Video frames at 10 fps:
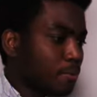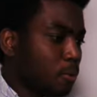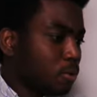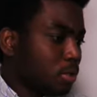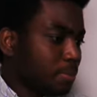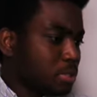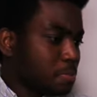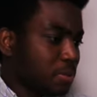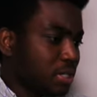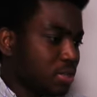pulled up. Let's
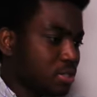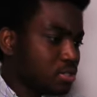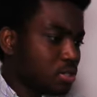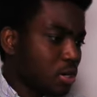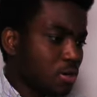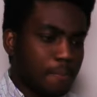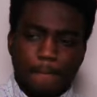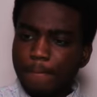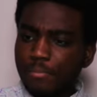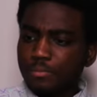play this song.
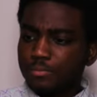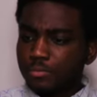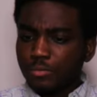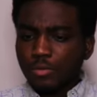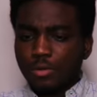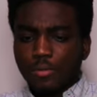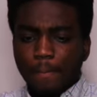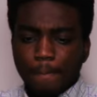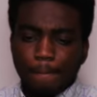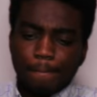
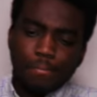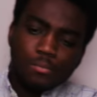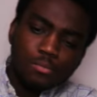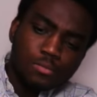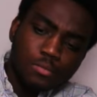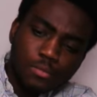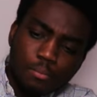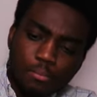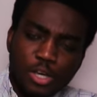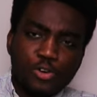
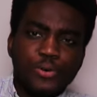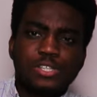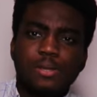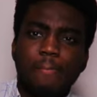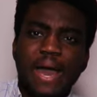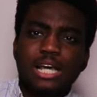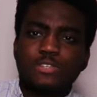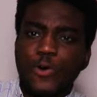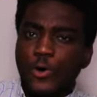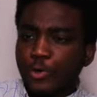Let me increase the max
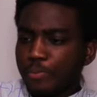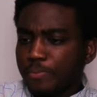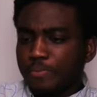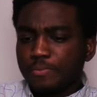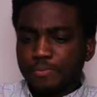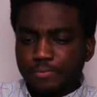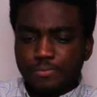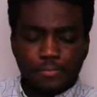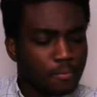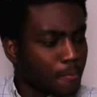volume.
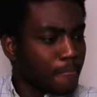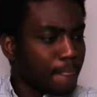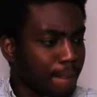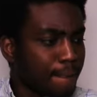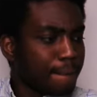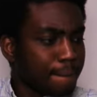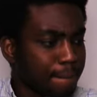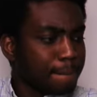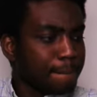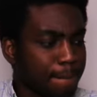
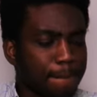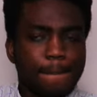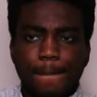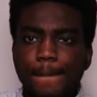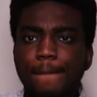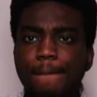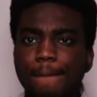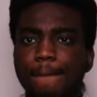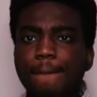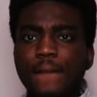
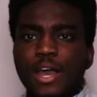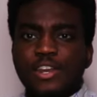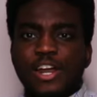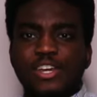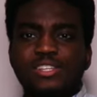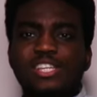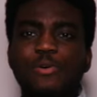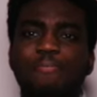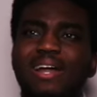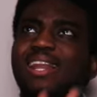And now you can see
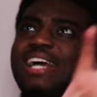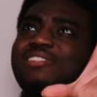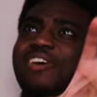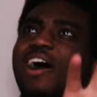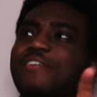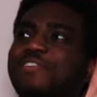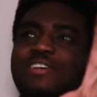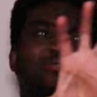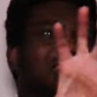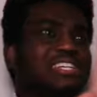with my lights off, you
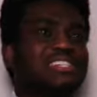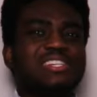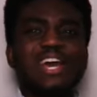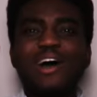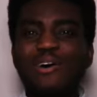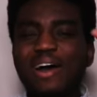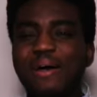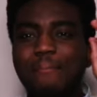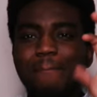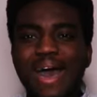can really see how
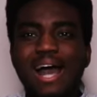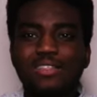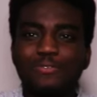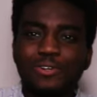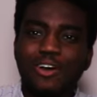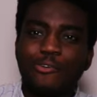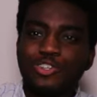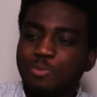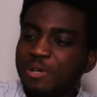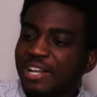impactful the
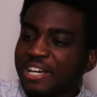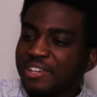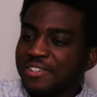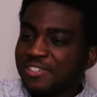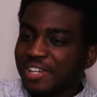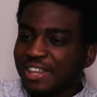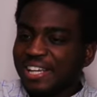RGB lighting is. Look at